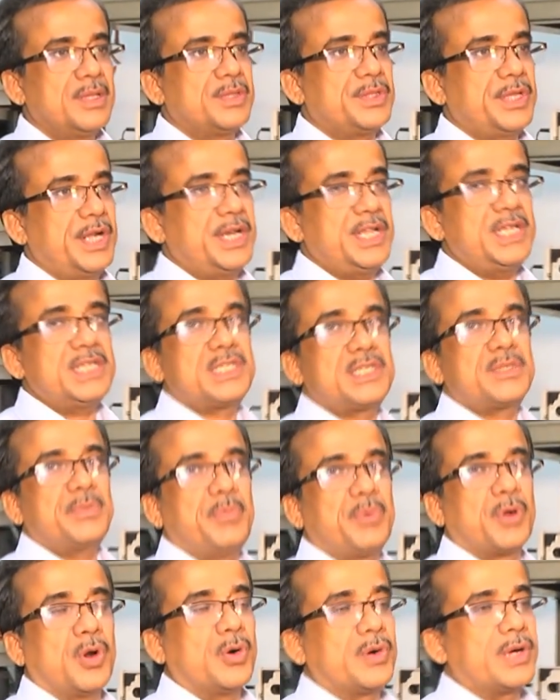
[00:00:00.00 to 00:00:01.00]
that is
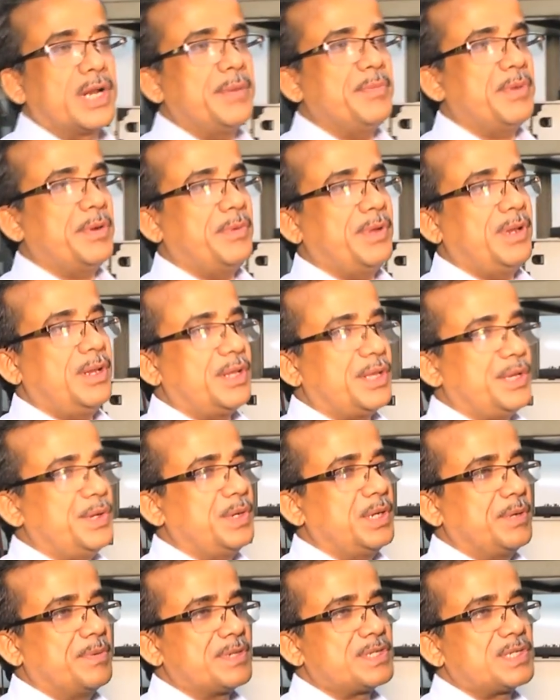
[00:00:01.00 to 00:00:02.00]
programmable
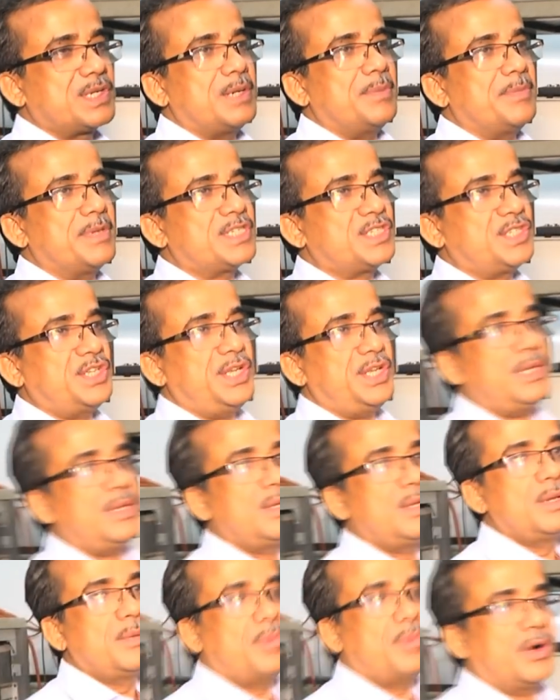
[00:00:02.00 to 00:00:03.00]
universal machine
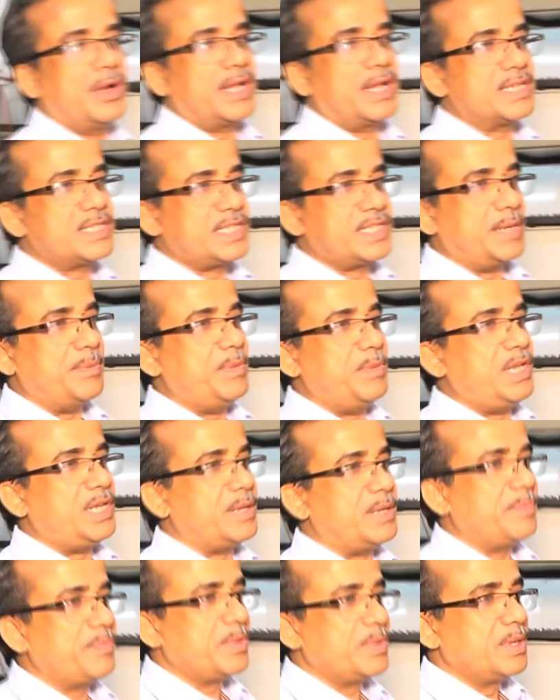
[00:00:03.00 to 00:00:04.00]
for assembly.